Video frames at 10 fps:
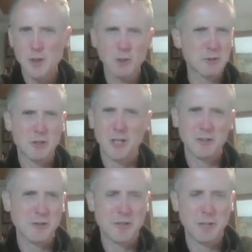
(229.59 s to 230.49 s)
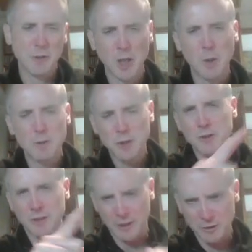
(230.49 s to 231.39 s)
Don't start at 0. We're
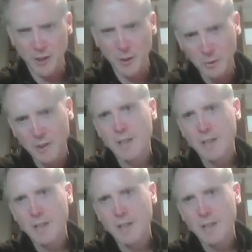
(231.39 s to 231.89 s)
starting at 2.